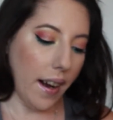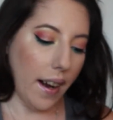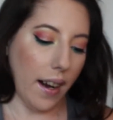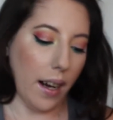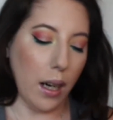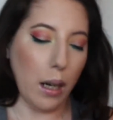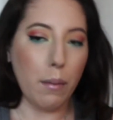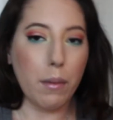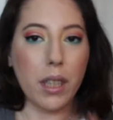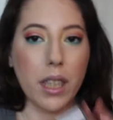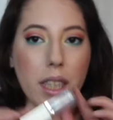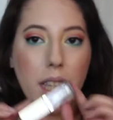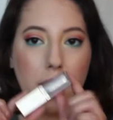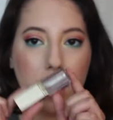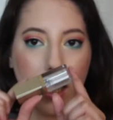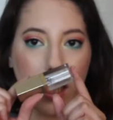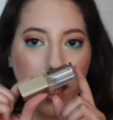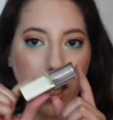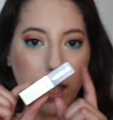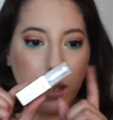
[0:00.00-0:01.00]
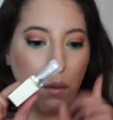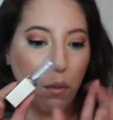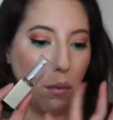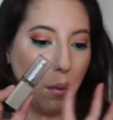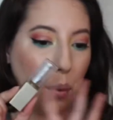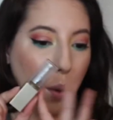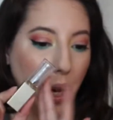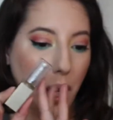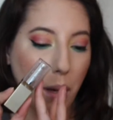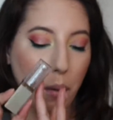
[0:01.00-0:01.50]
Um, it just has a nice
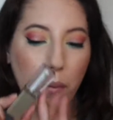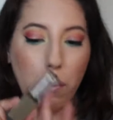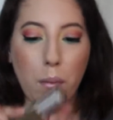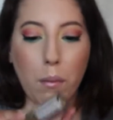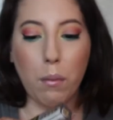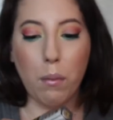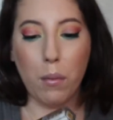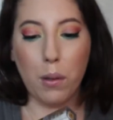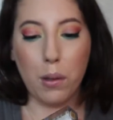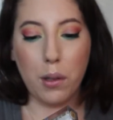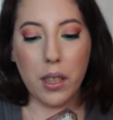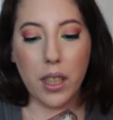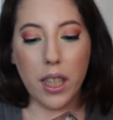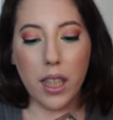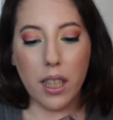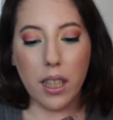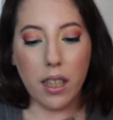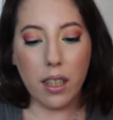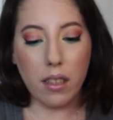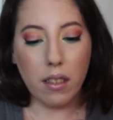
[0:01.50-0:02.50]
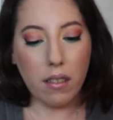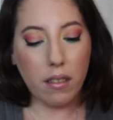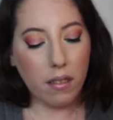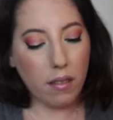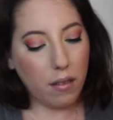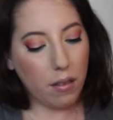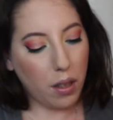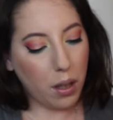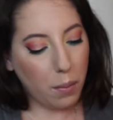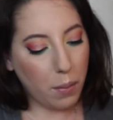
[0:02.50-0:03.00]
white
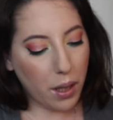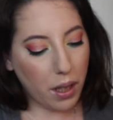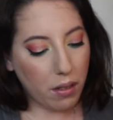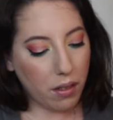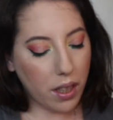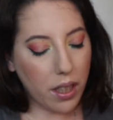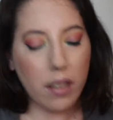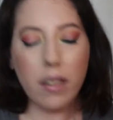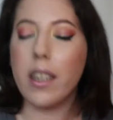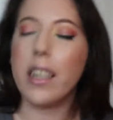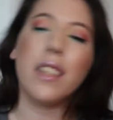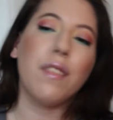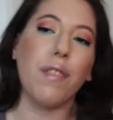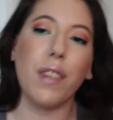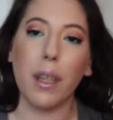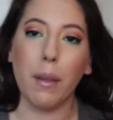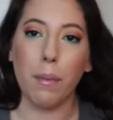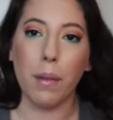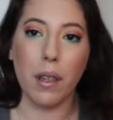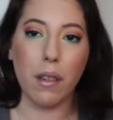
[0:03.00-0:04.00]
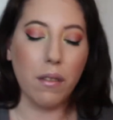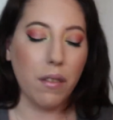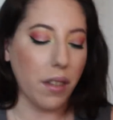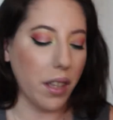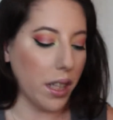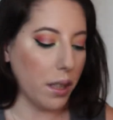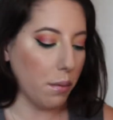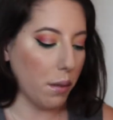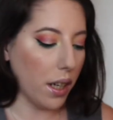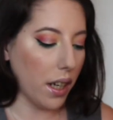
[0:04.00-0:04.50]
multi-chromy glitter. It's freaking
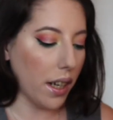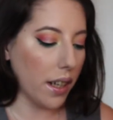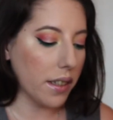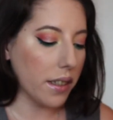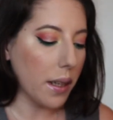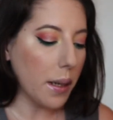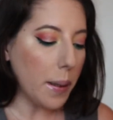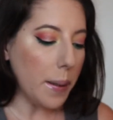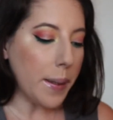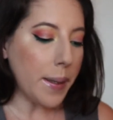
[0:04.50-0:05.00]
beautiful. That's what it is.